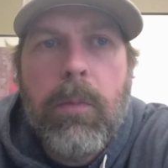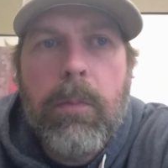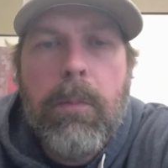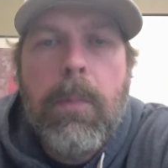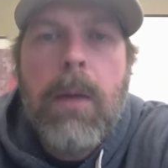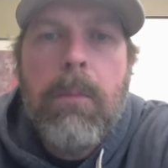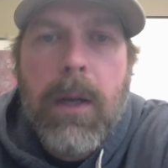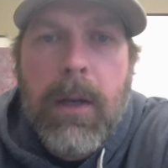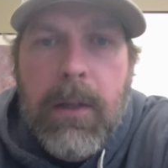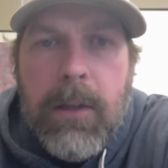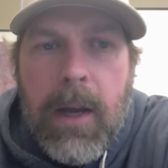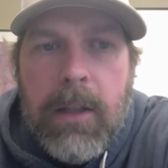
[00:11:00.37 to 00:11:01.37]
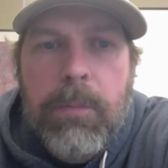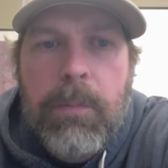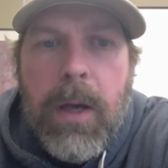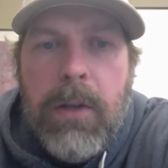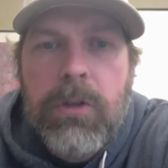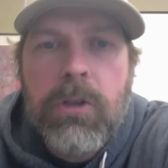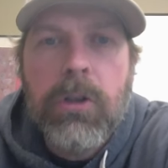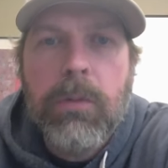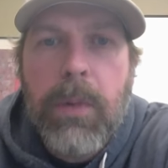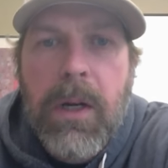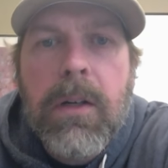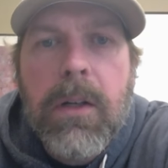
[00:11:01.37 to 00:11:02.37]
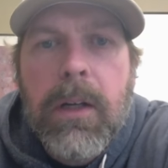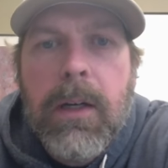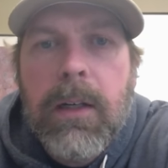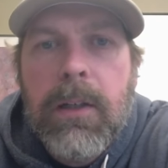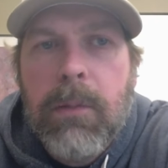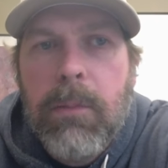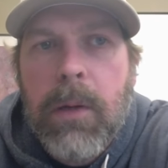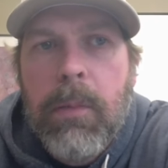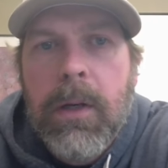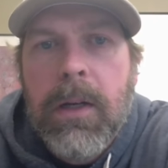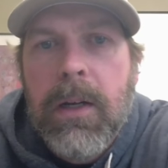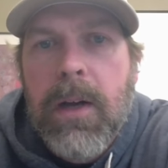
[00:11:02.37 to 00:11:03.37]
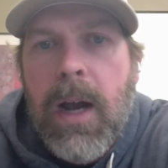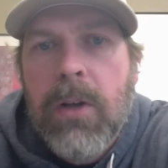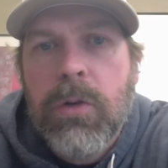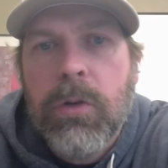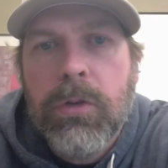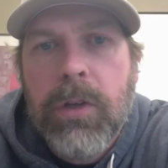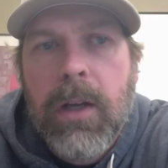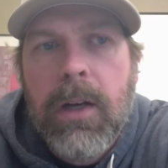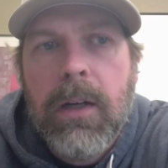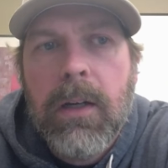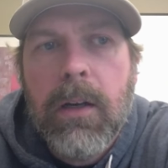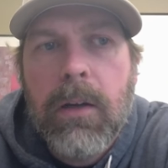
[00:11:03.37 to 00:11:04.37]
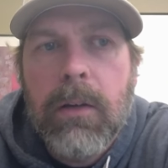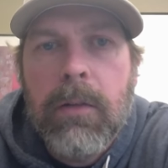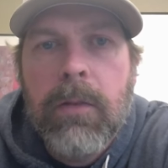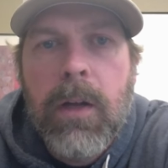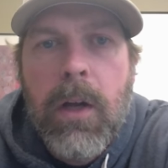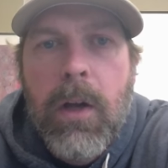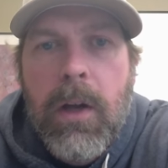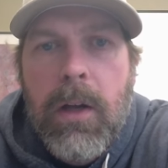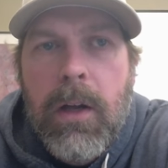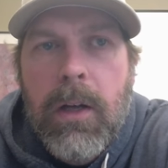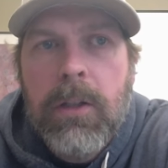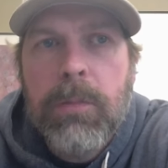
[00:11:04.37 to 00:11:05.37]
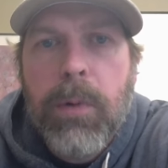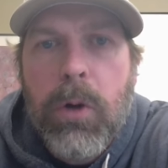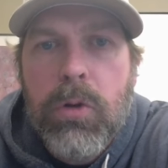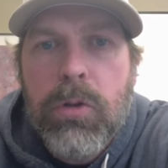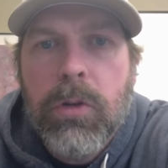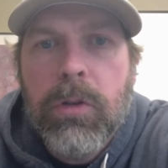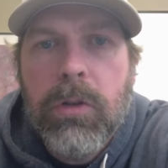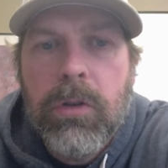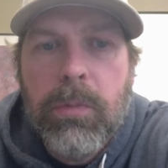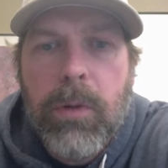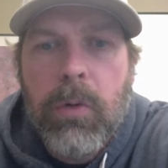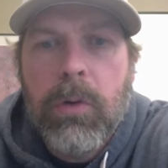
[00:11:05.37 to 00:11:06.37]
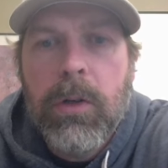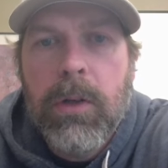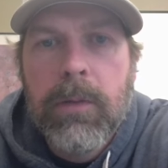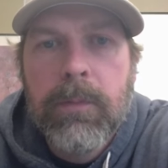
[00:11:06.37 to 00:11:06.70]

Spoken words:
mimic as best your ability to mimic a natural setting of exposure to smoke.